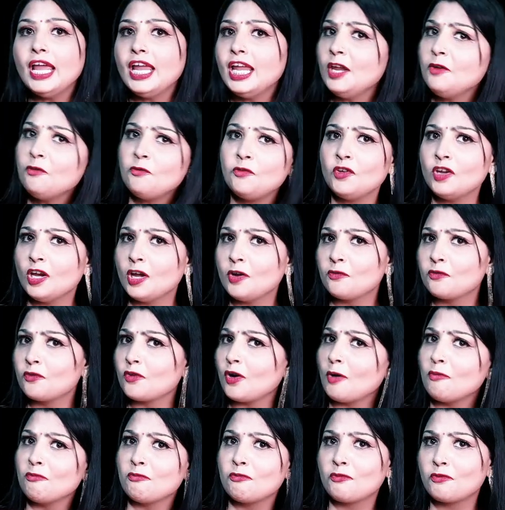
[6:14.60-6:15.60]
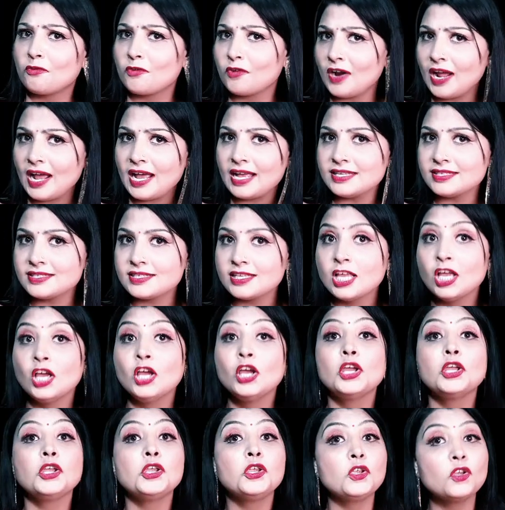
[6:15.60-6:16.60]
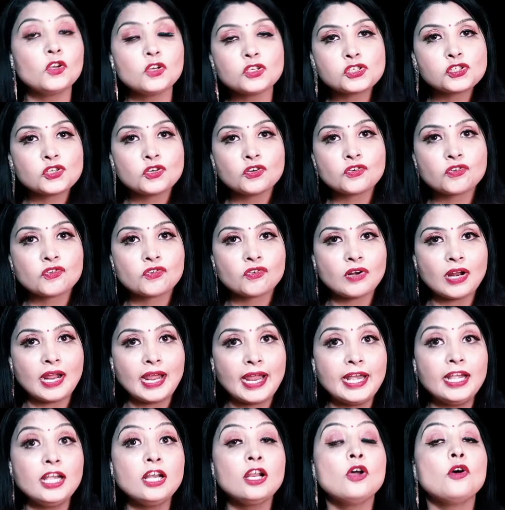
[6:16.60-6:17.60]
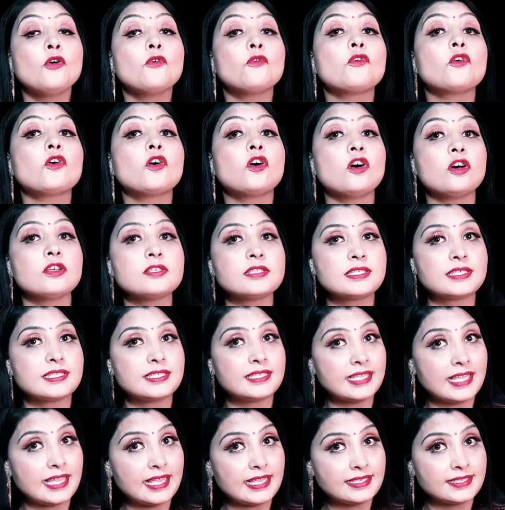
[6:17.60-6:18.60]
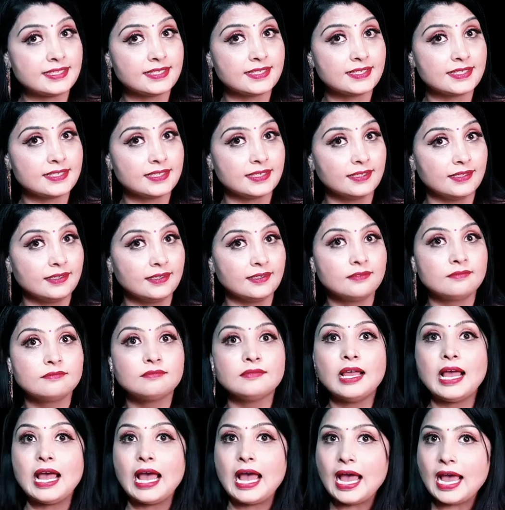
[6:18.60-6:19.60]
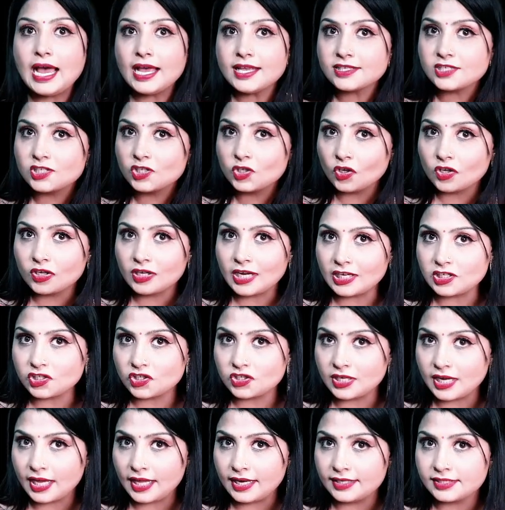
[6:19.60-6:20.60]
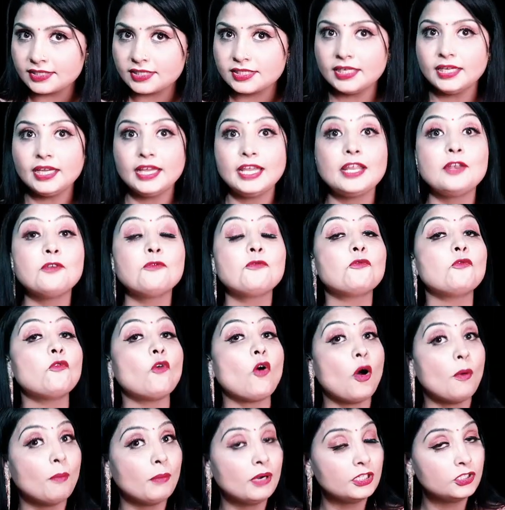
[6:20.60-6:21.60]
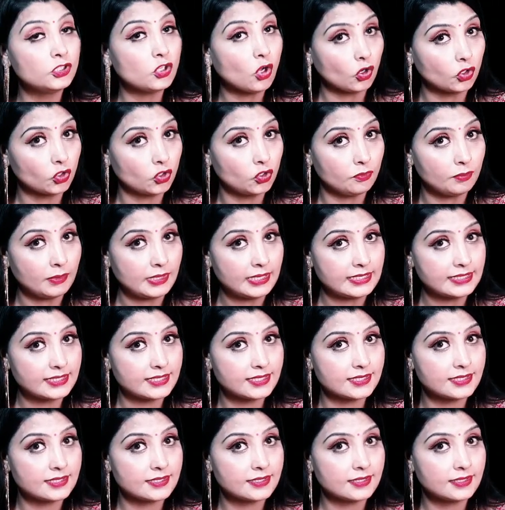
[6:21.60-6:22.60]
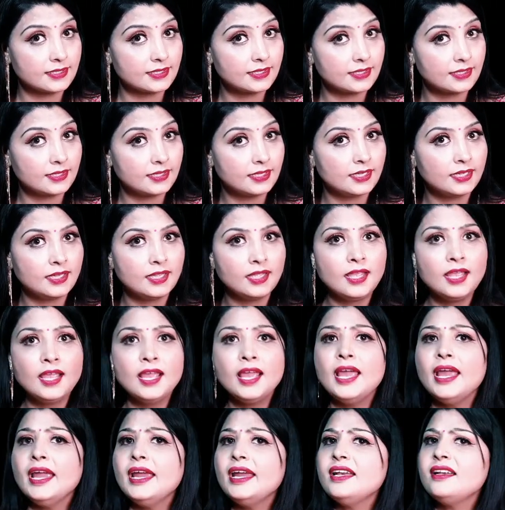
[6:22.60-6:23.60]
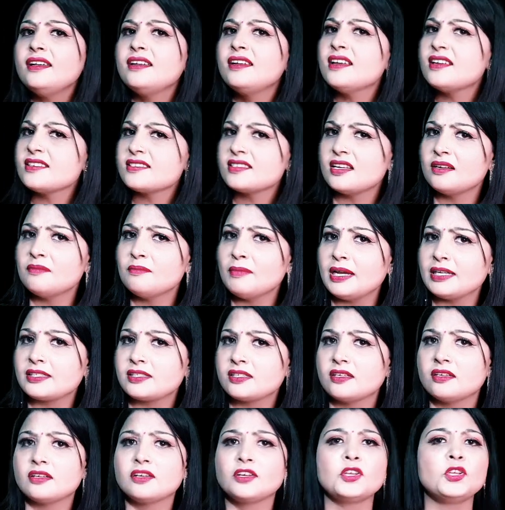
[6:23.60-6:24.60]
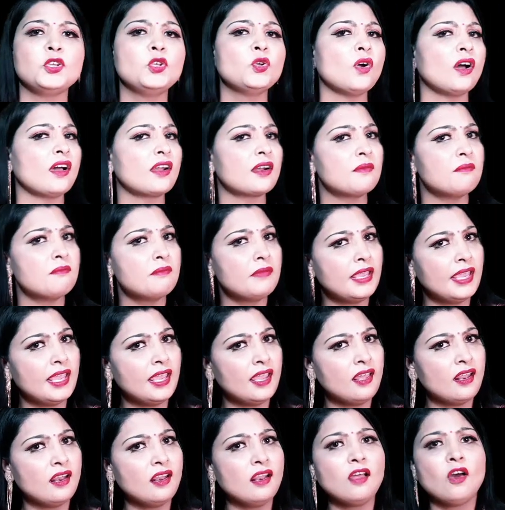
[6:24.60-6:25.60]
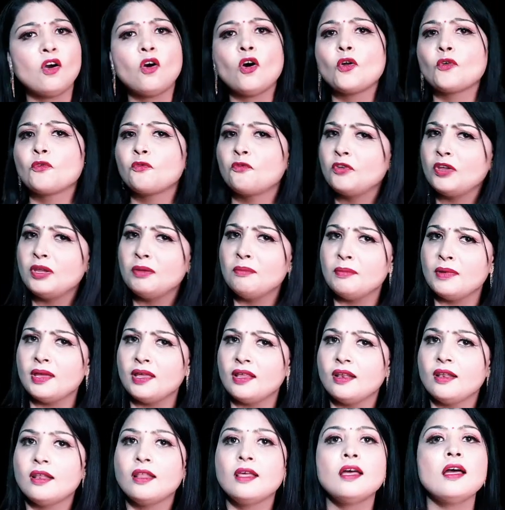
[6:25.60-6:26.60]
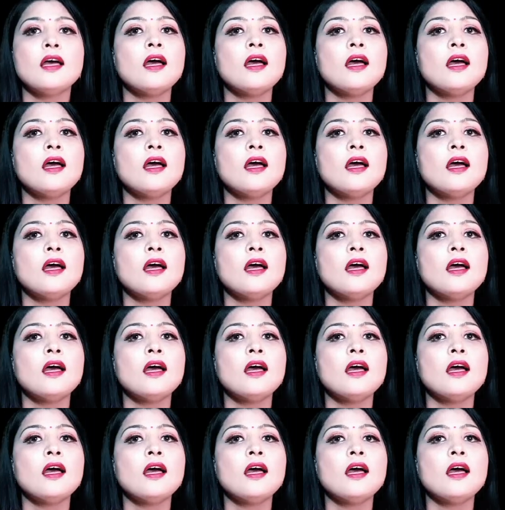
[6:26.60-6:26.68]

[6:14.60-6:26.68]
if you are from France, you should write Française as your nationality in formal documents. It doesn't matter you are a male or female.